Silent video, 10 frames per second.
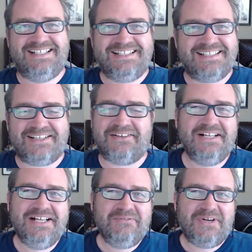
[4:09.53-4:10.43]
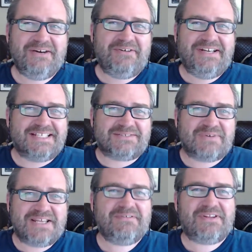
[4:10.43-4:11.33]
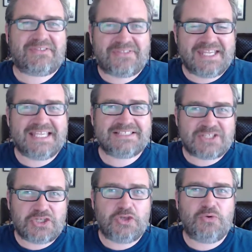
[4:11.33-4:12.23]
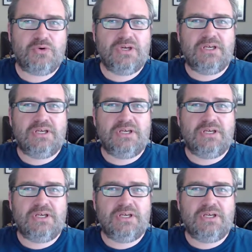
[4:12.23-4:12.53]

You know, whatever it is, whatever the thing is that you...